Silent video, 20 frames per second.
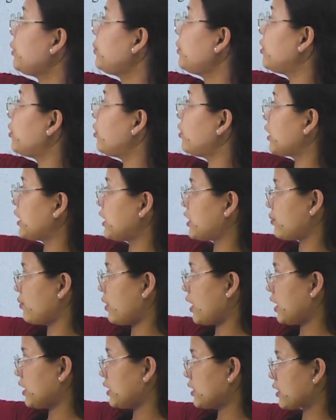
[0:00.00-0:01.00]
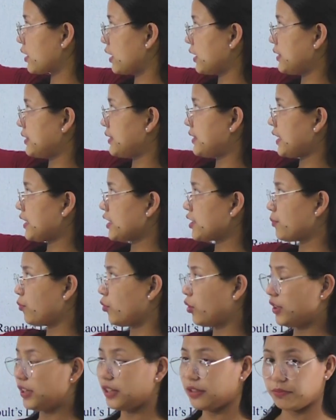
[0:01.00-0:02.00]
will be known as what? Constant
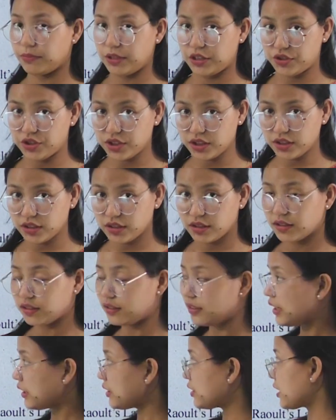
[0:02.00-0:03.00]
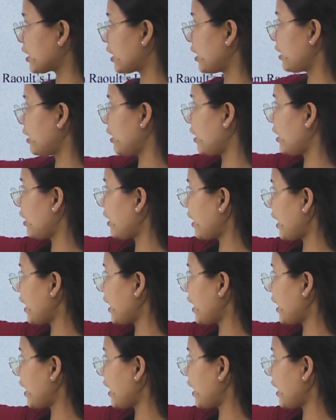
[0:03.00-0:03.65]
boiling mixture, natragana